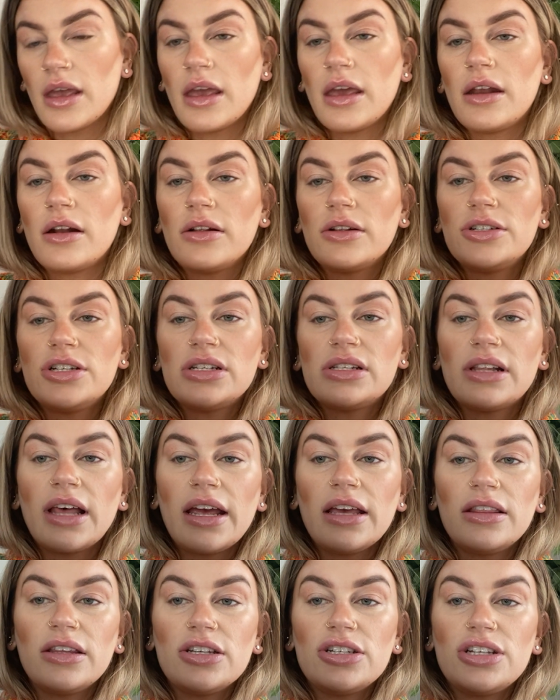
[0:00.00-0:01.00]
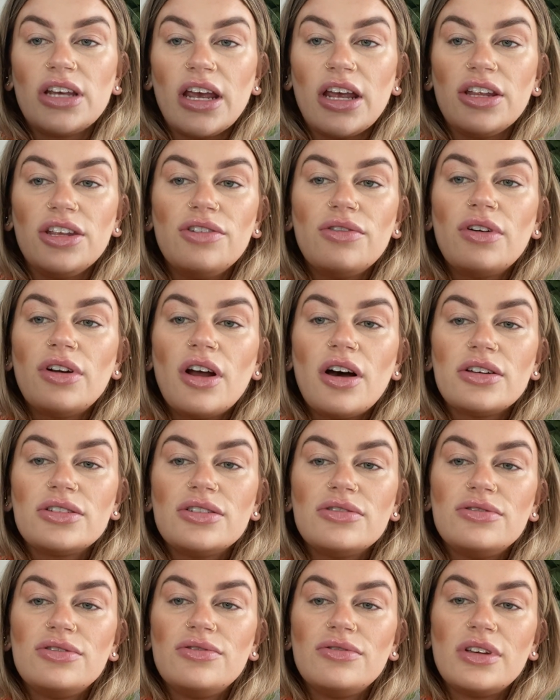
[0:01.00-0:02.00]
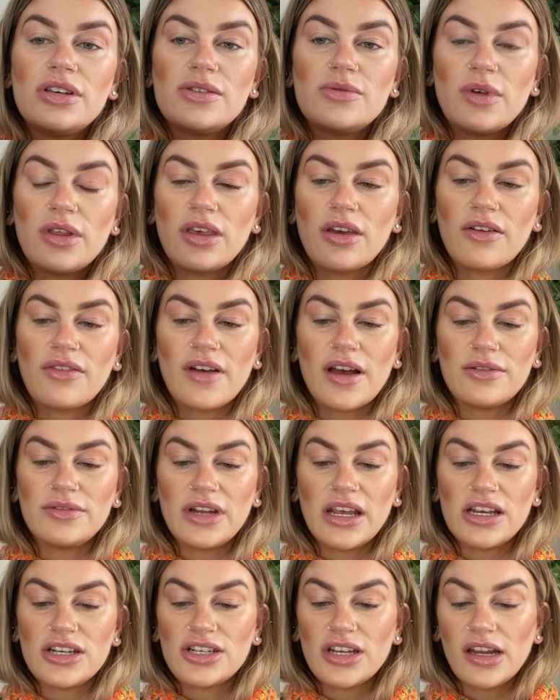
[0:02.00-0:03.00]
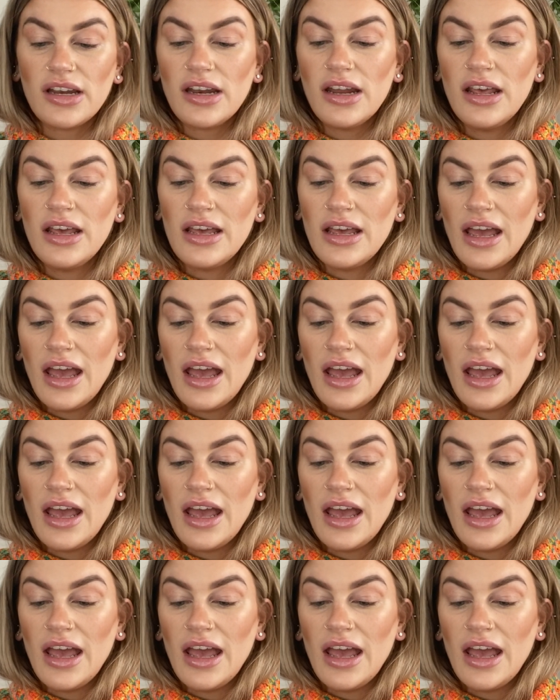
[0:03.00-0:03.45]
and it'll just lighten the shade. You can also do this with your foundation.